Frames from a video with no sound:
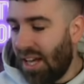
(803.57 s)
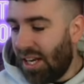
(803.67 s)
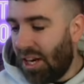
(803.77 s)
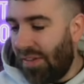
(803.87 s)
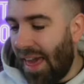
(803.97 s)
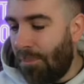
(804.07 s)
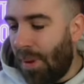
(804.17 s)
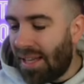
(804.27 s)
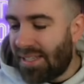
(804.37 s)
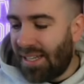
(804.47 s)
You know, their
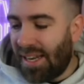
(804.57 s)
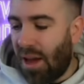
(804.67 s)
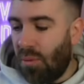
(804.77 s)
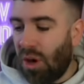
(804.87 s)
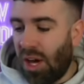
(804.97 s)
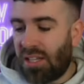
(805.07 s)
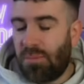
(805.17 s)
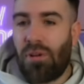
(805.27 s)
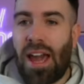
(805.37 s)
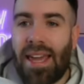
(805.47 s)
passing networks
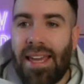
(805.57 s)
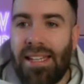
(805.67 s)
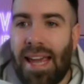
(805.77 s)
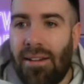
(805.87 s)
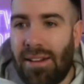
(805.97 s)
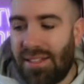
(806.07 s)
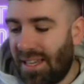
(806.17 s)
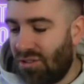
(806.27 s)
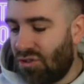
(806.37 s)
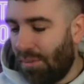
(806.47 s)
breaking down in
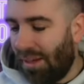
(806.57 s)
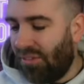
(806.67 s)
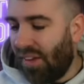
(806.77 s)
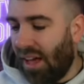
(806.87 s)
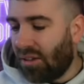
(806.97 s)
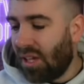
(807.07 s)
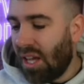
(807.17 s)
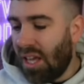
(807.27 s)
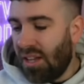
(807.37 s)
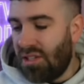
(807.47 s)
central midfield.
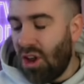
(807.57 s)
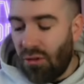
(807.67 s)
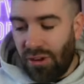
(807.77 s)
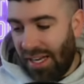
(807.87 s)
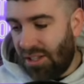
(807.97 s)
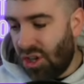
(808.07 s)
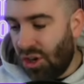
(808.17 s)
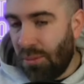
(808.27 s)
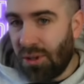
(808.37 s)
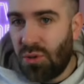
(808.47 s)
There's not really
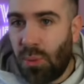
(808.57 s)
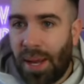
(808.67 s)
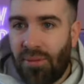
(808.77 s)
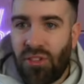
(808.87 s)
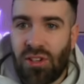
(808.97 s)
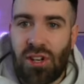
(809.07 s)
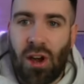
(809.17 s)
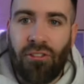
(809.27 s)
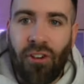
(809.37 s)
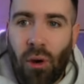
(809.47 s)
too much width. There's
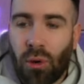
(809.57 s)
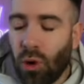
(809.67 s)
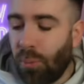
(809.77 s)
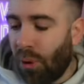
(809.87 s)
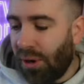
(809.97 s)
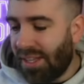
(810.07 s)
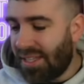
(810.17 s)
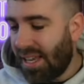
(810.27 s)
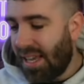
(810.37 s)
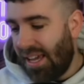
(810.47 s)
no focal
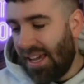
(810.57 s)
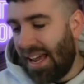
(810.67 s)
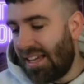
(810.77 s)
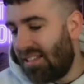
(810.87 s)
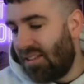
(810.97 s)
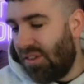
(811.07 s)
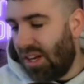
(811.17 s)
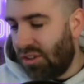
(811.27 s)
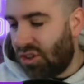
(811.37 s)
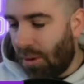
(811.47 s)
point, and Aston Villa
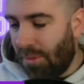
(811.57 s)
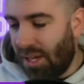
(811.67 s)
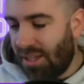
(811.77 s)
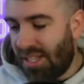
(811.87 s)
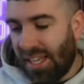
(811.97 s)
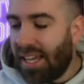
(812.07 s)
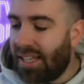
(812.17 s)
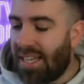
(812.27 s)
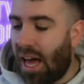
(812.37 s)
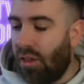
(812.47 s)
are dominant. And you can
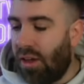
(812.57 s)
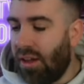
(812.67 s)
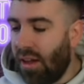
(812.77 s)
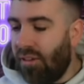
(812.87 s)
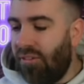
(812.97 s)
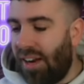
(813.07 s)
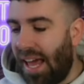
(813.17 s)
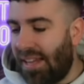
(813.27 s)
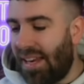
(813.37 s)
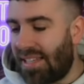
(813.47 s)
tell that
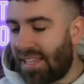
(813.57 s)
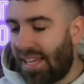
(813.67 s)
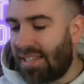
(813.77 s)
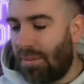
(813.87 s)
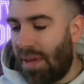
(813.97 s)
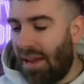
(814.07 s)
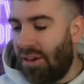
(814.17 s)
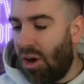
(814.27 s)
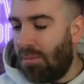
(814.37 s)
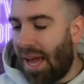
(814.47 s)
Fernandes,
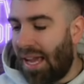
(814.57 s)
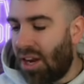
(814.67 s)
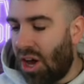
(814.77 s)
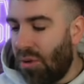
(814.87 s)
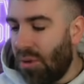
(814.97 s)
Casemiro, Maino,